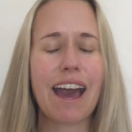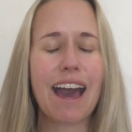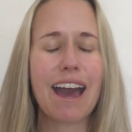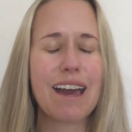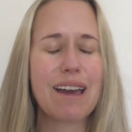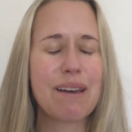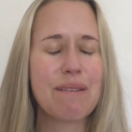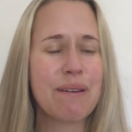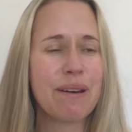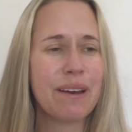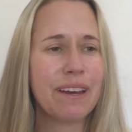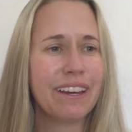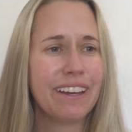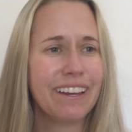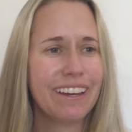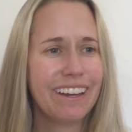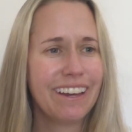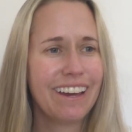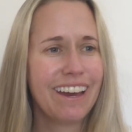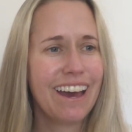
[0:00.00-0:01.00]
I
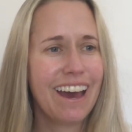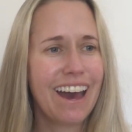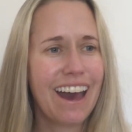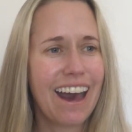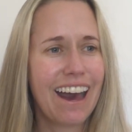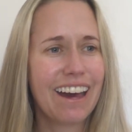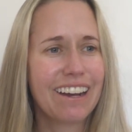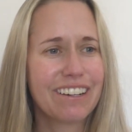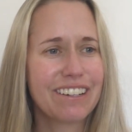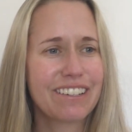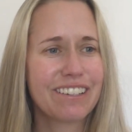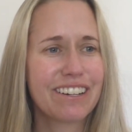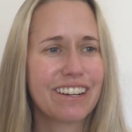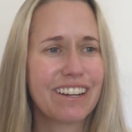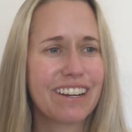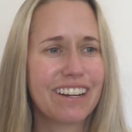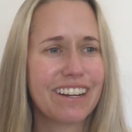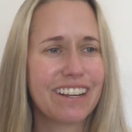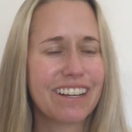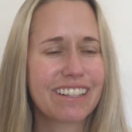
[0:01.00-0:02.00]
don't
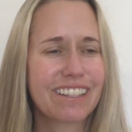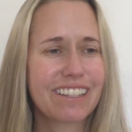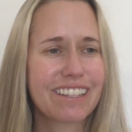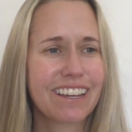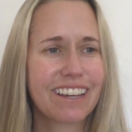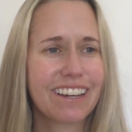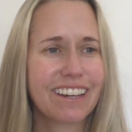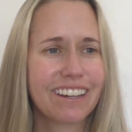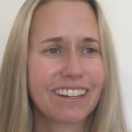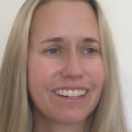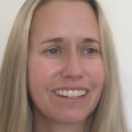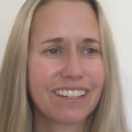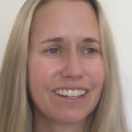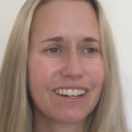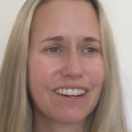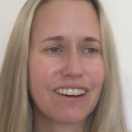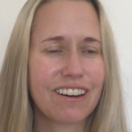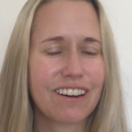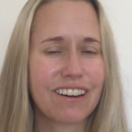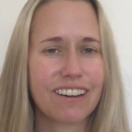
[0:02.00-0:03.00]
know, it's,
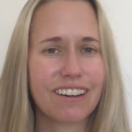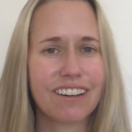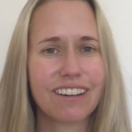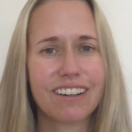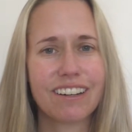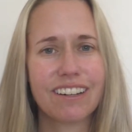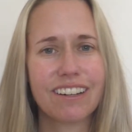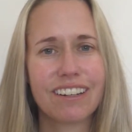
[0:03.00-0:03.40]
yeah.